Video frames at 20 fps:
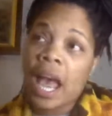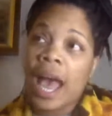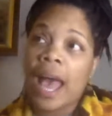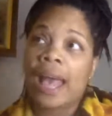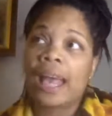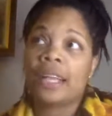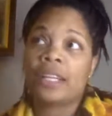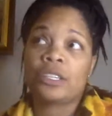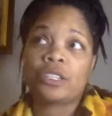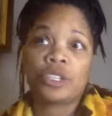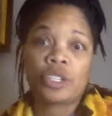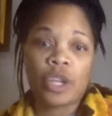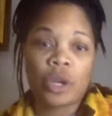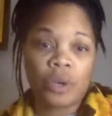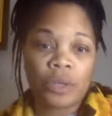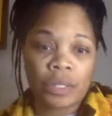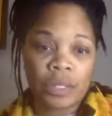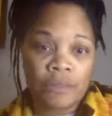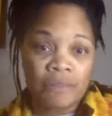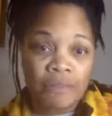I had to show
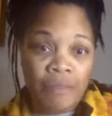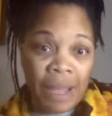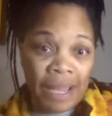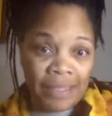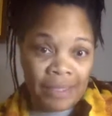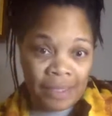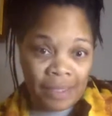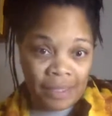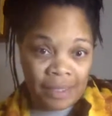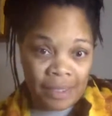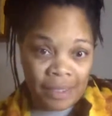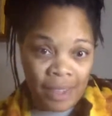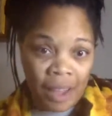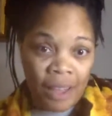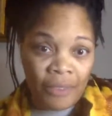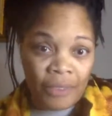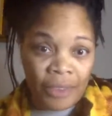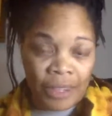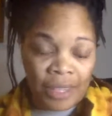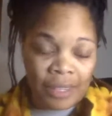her some basic
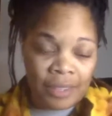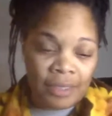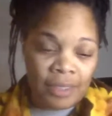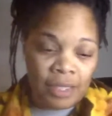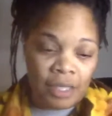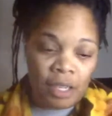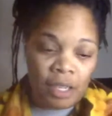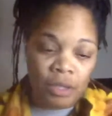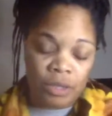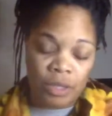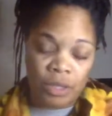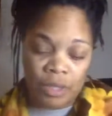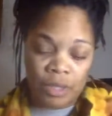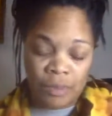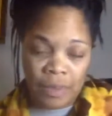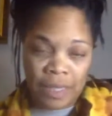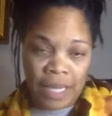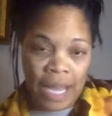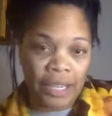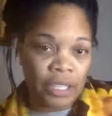stuff on, you know, there's
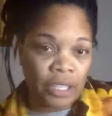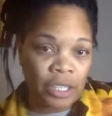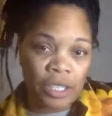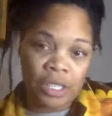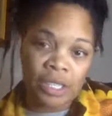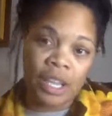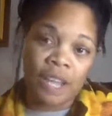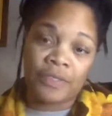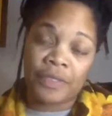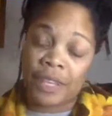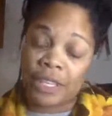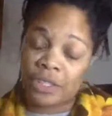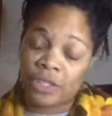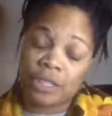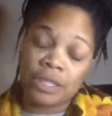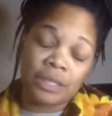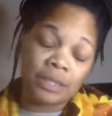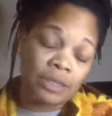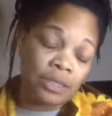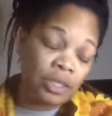some technical stuff that she